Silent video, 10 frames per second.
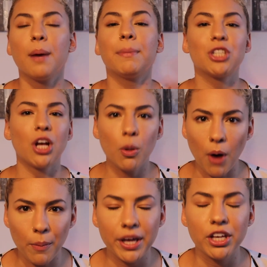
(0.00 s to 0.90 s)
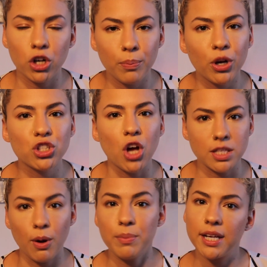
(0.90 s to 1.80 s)
Michelle Obama in her book
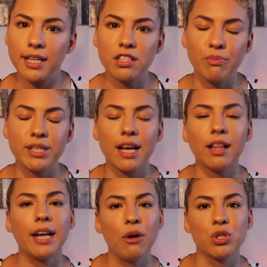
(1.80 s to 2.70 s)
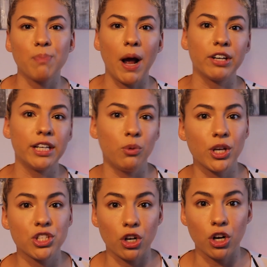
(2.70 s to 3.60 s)
talks about meeting Nelson Mandela and how inspiring he
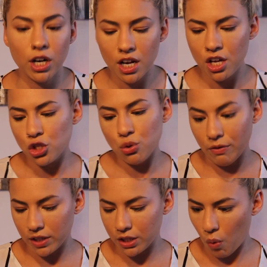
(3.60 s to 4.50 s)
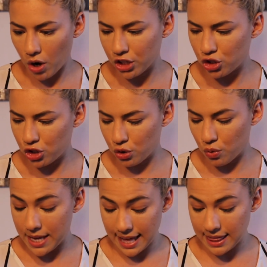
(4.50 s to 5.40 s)
was to her. So I really wanted
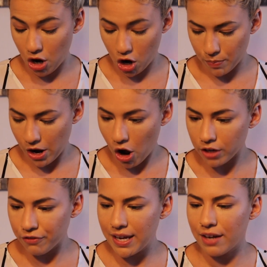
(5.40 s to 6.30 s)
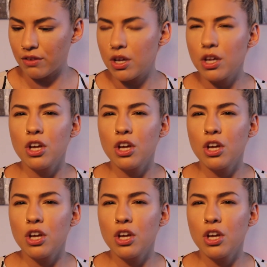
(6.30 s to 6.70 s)
to get the autobiography and